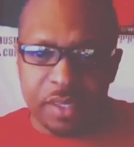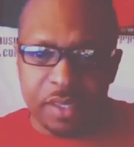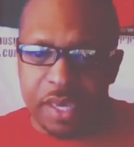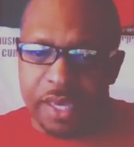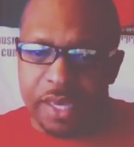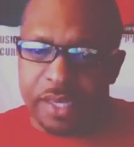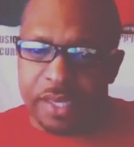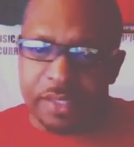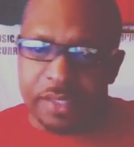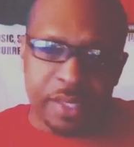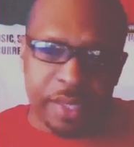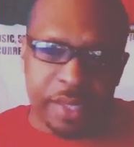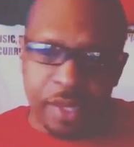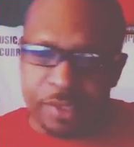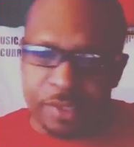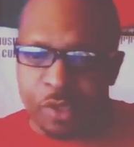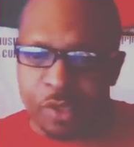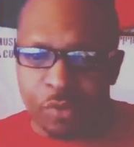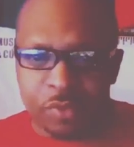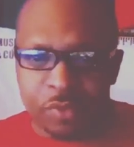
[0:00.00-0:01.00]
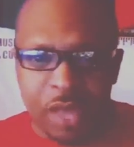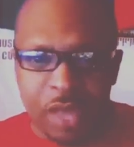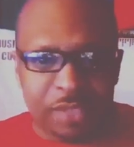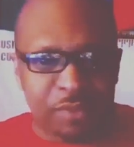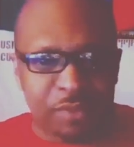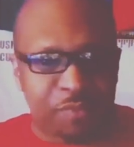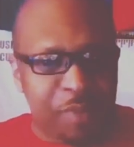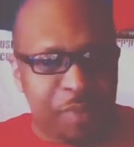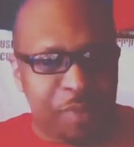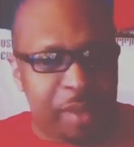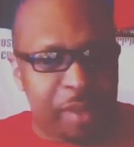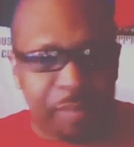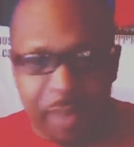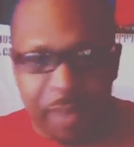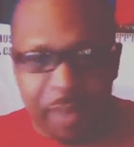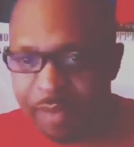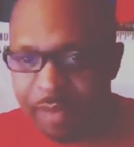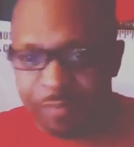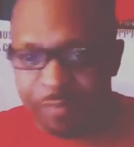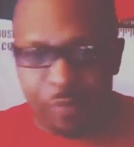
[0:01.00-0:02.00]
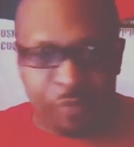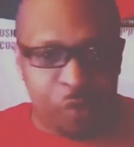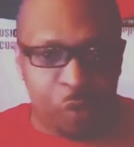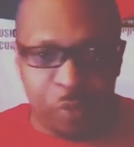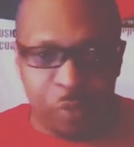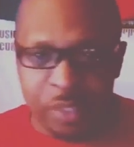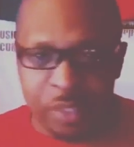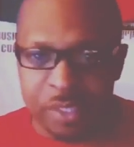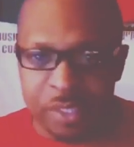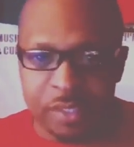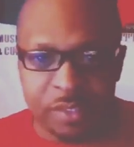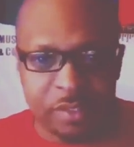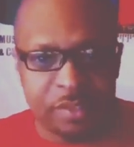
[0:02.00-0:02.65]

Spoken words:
anything else on Das Effect, man? Before we.